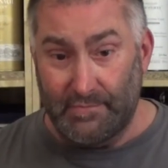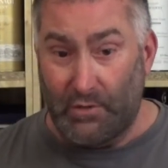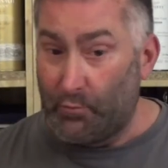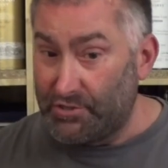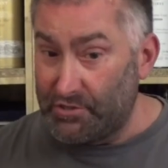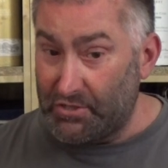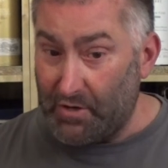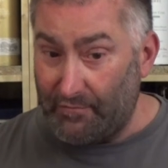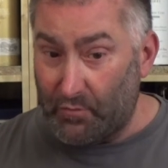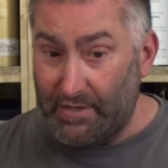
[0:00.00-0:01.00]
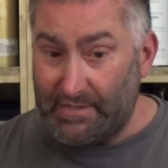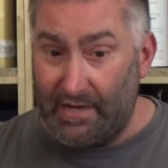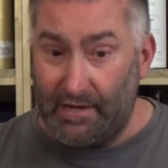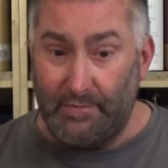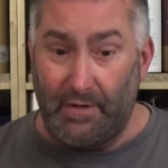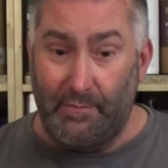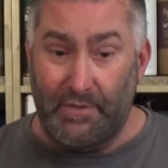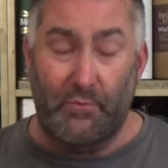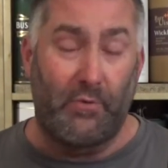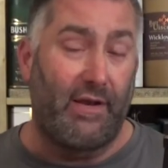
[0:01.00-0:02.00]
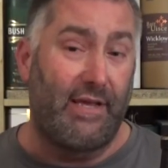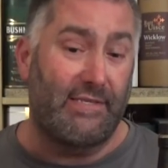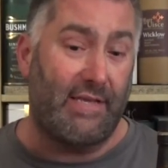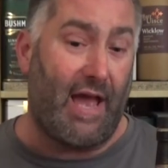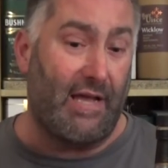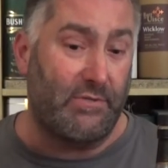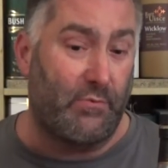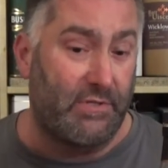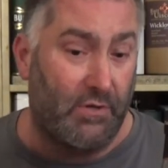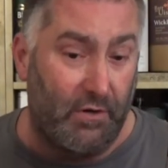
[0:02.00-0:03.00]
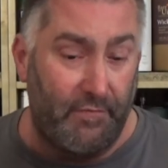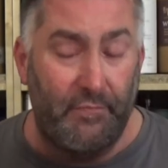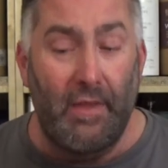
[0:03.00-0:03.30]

originally travel retail, limited release, cask reserve.